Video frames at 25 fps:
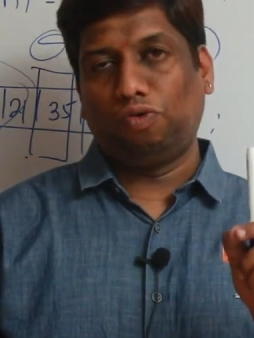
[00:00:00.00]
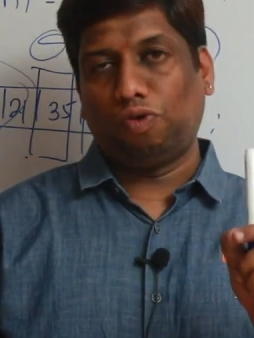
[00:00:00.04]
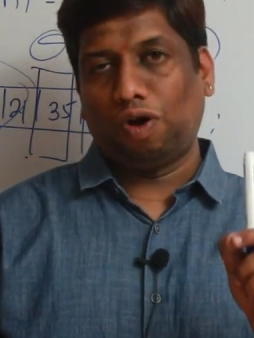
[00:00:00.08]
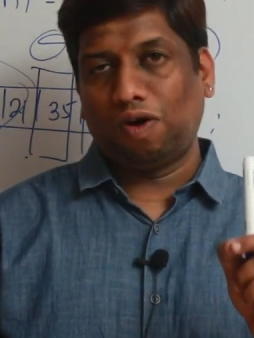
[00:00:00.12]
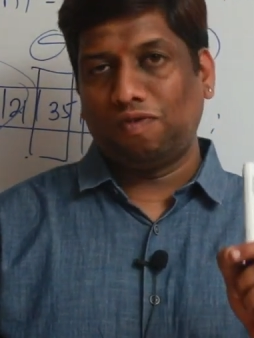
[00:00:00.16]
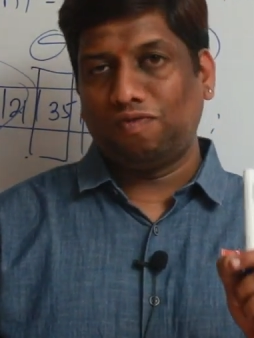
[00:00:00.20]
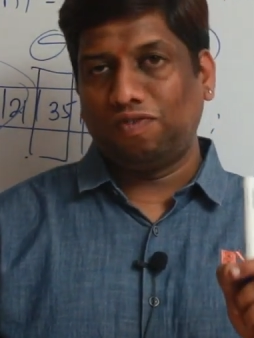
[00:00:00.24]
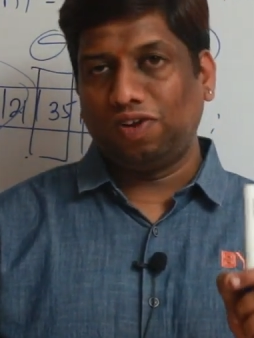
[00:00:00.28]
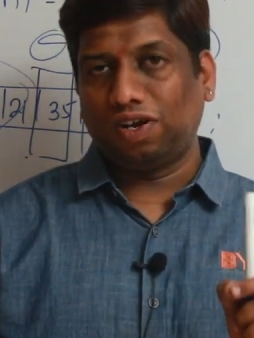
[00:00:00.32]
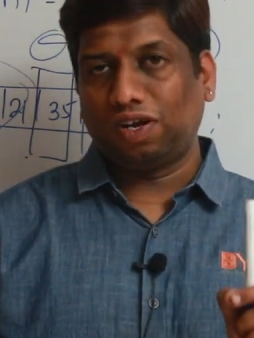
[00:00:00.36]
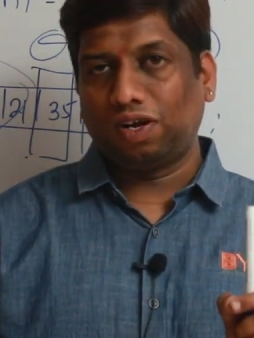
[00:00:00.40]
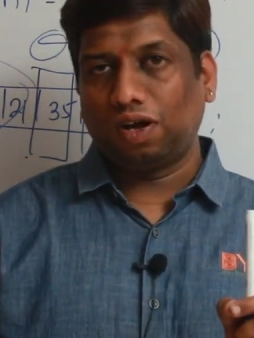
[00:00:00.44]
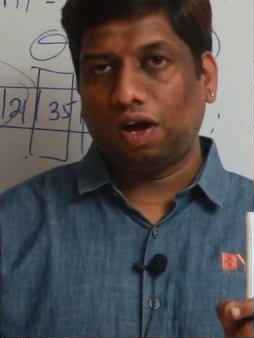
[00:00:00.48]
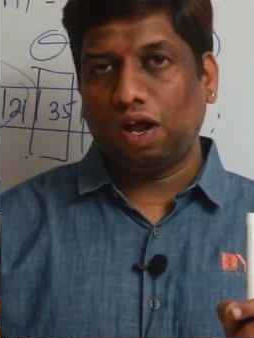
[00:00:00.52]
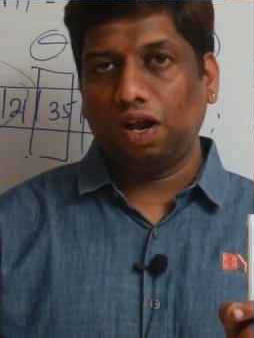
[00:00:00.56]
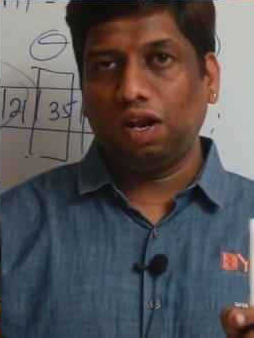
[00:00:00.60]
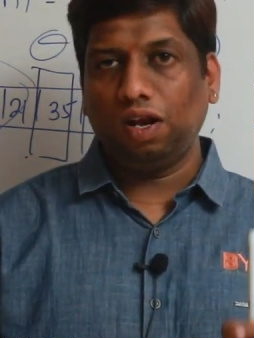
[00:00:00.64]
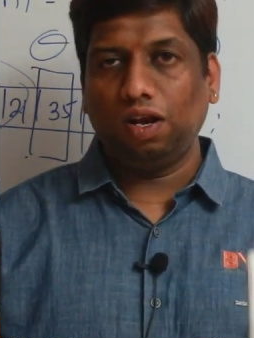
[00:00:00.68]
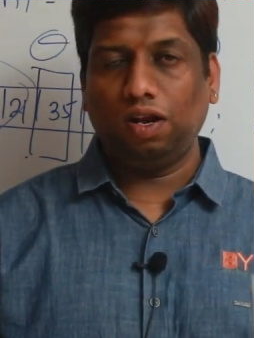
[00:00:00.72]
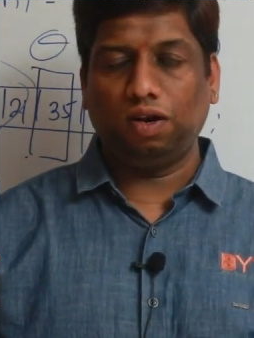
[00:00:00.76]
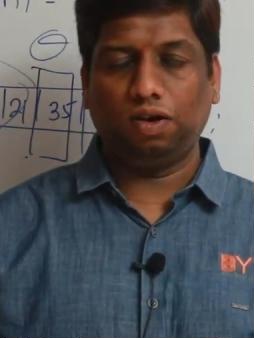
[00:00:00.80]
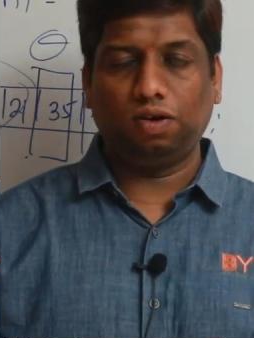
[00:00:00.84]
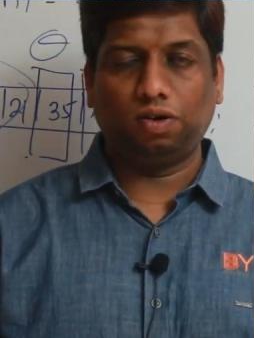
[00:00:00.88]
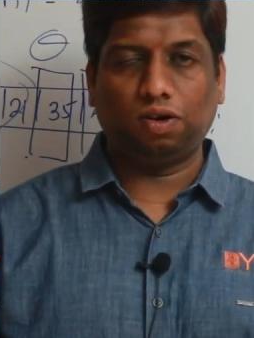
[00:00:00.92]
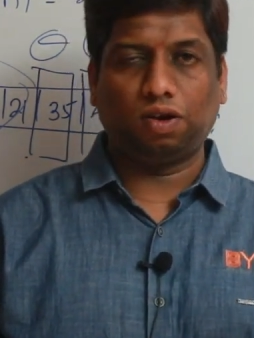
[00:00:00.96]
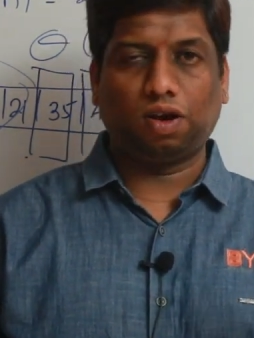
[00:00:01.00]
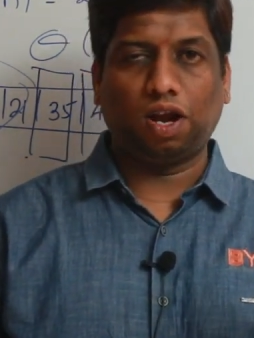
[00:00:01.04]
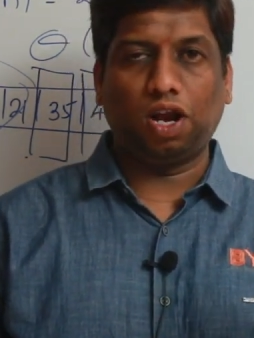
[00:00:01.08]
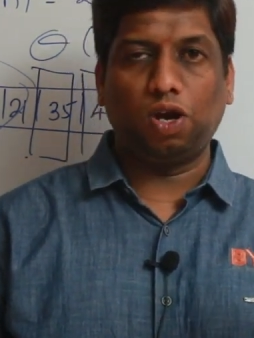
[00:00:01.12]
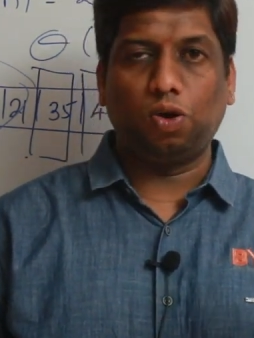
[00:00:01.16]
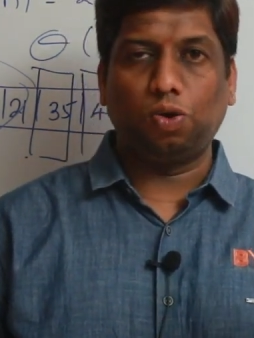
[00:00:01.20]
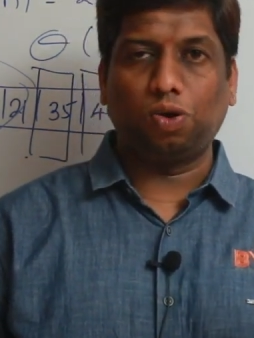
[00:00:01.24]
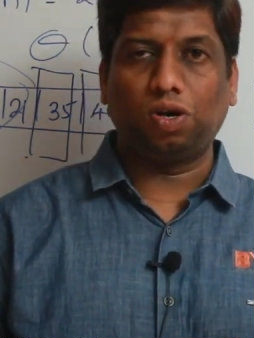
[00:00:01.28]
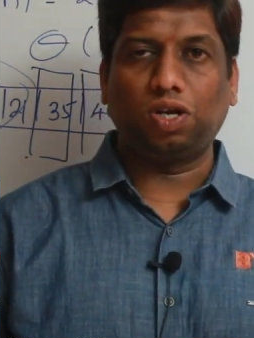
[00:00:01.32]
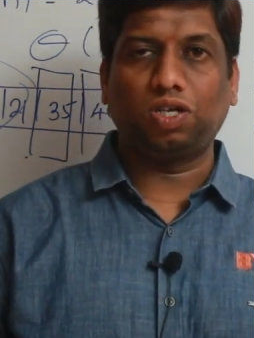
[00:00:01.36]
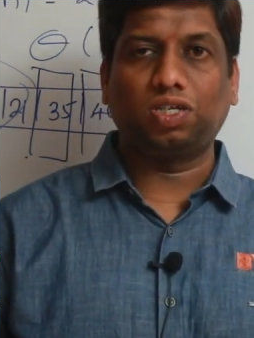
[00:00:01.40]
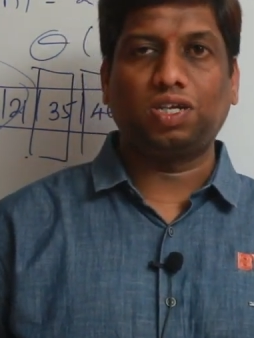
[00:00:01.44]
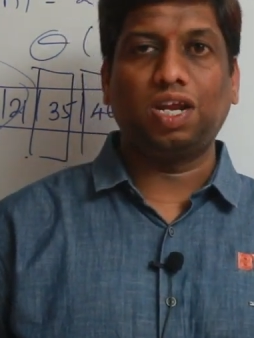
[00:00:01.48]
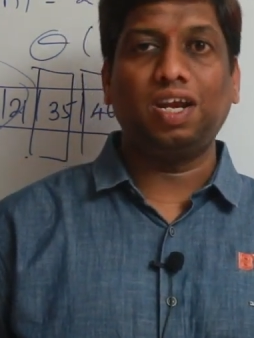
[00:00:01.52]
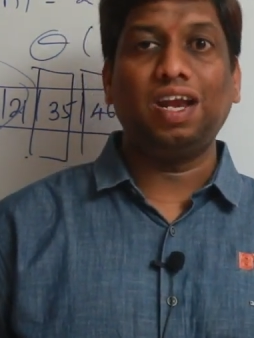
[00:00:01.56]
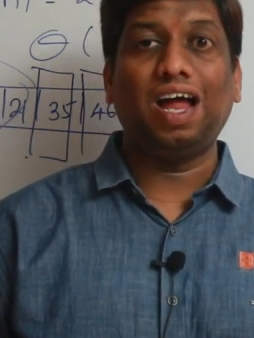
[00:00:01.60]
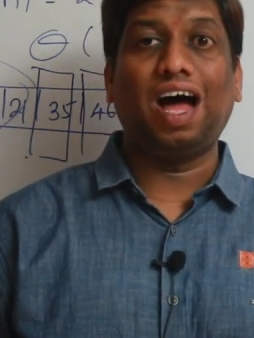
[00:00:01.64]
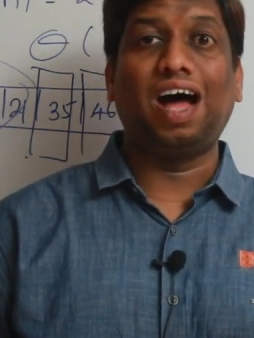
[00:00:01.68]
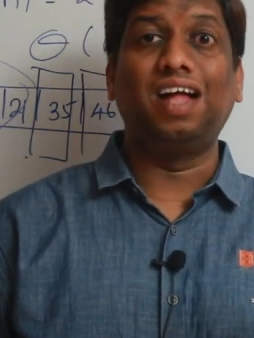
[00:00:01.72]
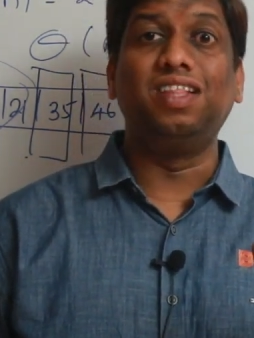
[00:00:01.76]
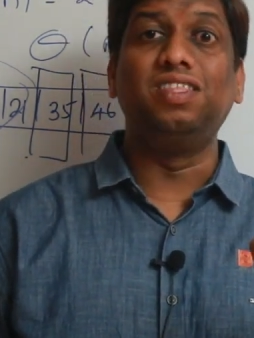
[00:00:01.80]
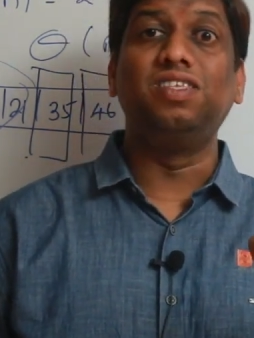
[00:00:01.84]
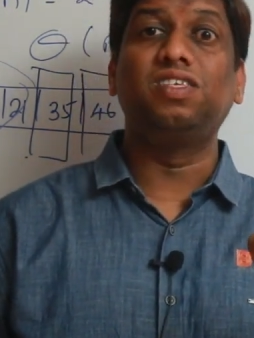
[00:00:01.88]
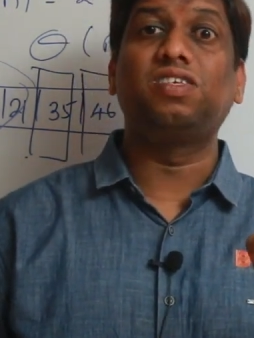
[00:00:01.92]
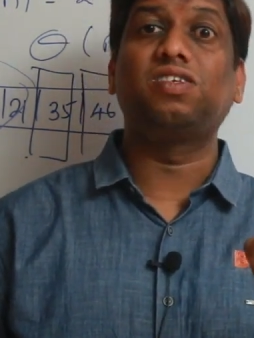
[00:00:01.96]
what we call try to understand
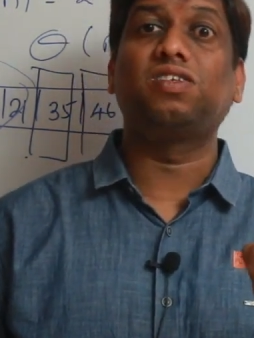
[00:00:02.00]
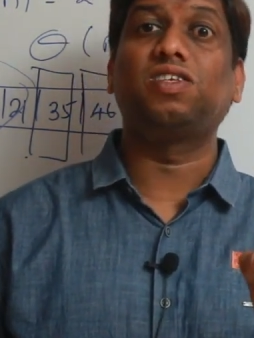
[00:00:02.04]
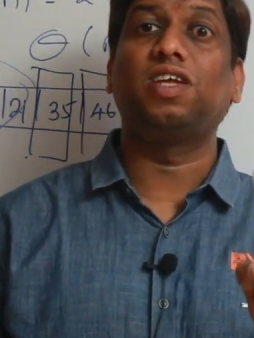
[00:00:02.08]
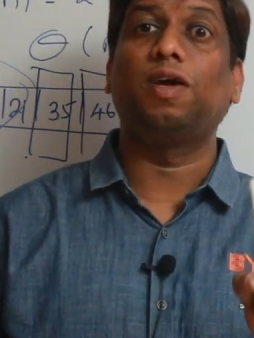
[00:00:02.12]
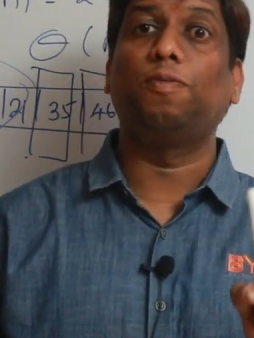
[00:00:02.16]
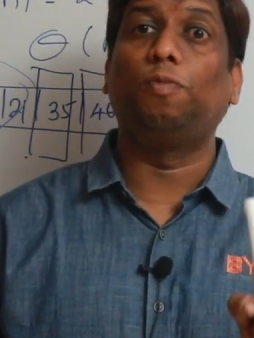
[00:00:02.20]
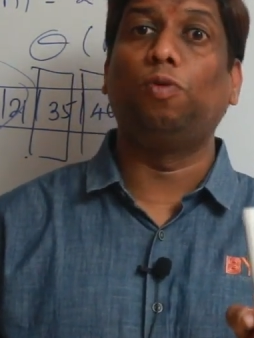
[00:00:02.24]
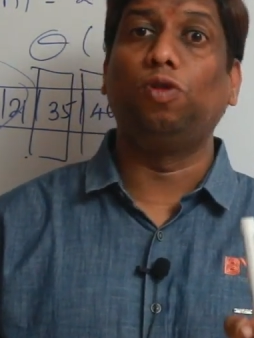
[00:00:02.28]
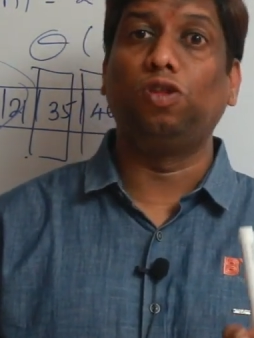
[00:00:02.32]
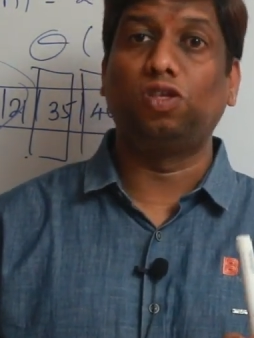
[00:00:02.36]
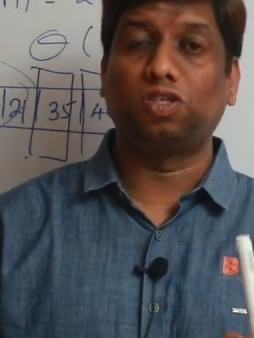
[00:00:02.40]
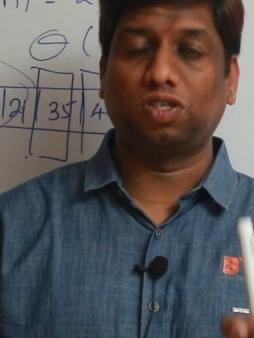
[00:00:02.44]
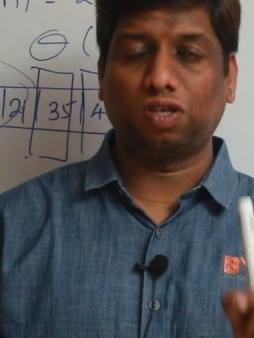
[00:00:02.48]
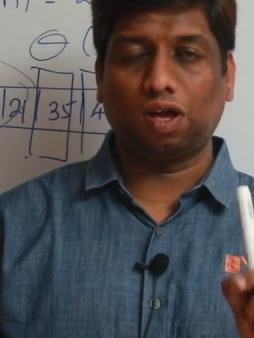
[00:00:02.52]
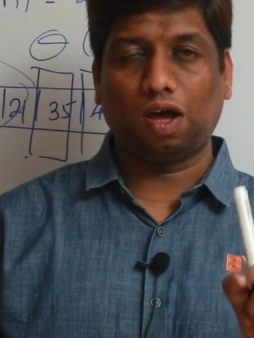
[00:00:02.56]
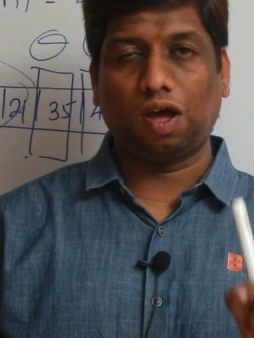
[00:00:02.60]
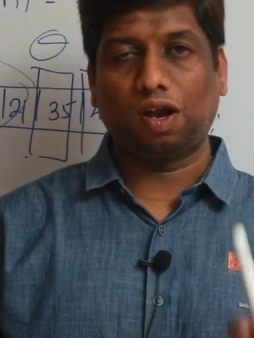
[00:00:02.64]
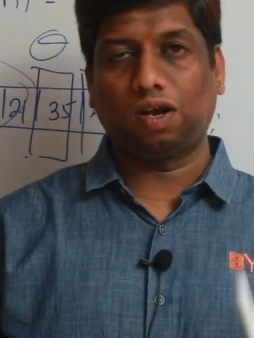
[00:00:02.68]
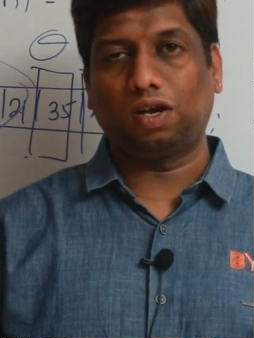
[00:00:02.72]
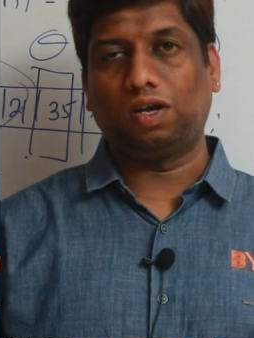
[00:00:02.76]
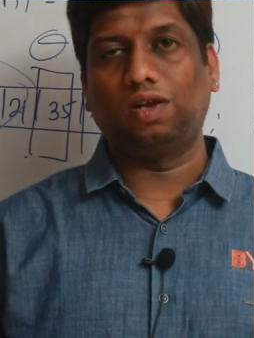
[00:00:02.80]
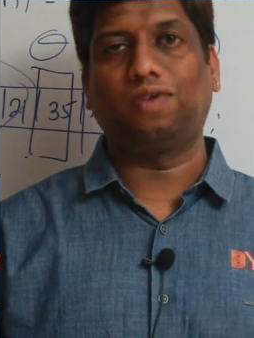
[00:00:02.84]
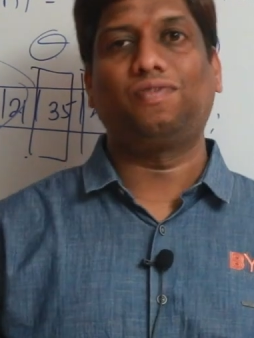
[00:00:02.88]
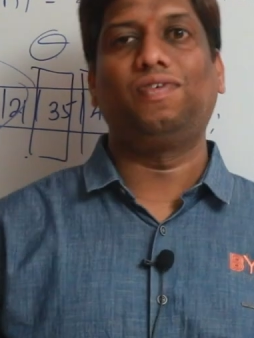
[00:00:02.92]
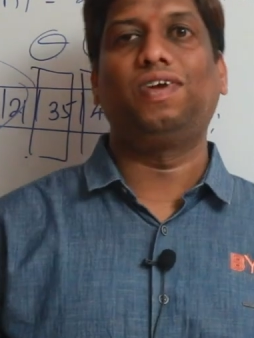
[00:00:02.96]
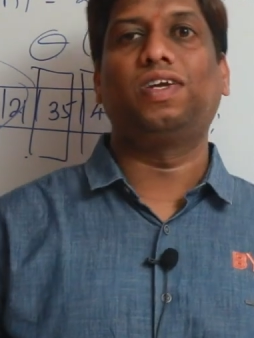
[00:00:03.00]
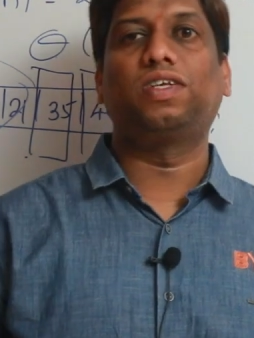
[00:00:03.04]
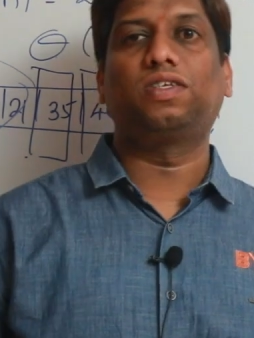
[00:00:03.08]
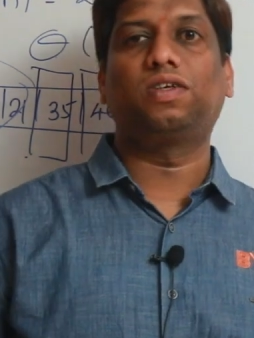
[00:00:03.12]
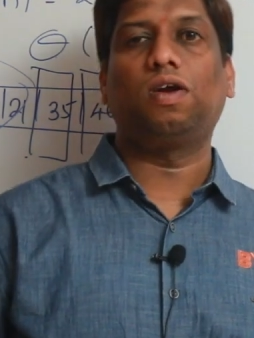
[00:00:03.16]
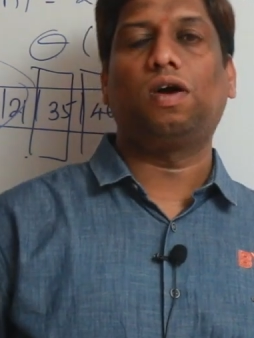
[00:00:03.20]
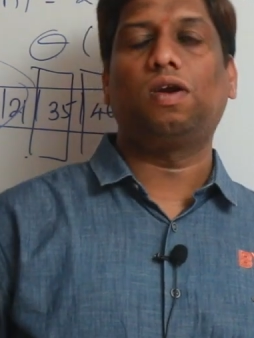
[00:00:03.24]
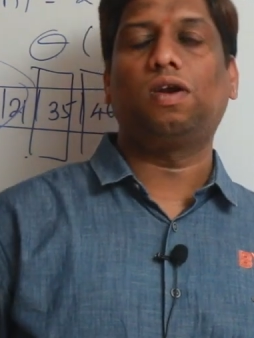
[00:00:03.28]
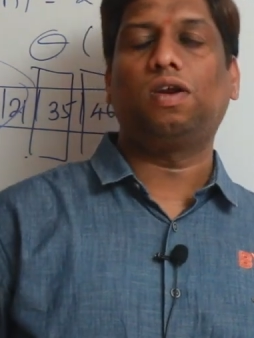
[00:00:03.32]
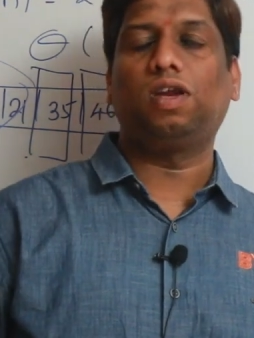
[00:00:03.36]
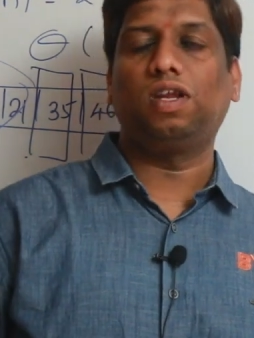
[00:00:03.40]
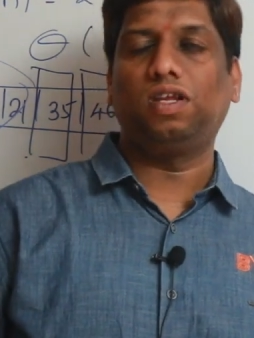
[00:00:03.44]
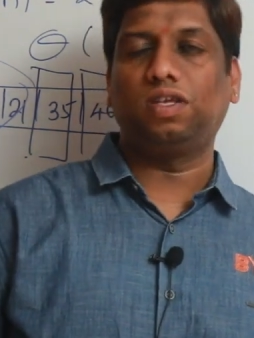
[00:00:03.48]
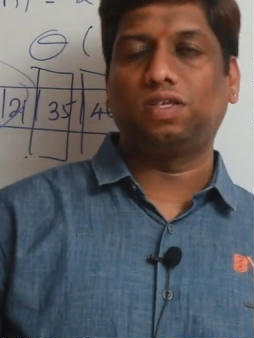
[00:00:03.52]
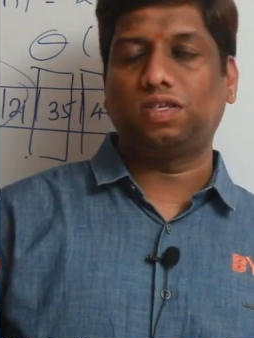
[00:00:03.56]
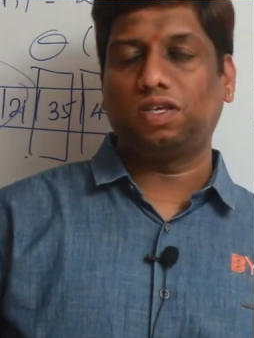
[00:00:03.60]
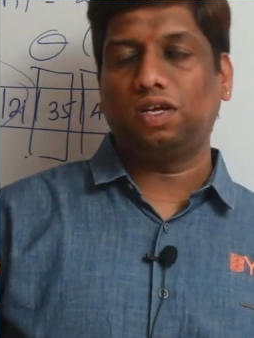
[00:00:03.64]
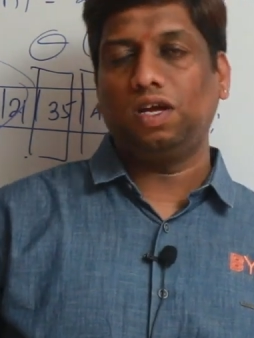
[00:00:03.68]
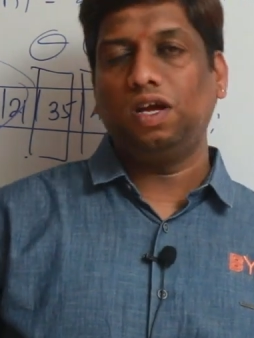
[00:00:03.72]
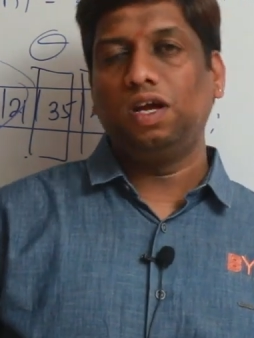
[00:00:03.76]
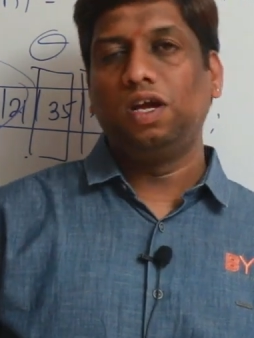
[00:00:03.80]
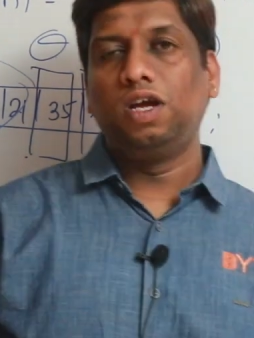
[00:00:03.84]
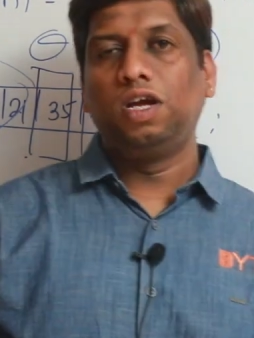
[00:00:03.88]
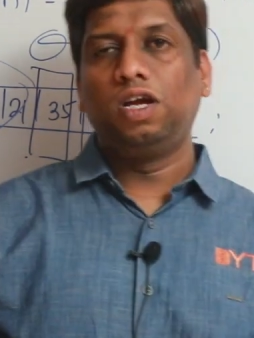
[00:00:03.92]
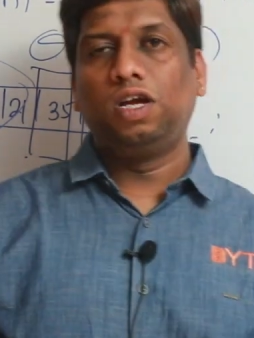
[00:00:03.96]
unstable sort quicksort is uh,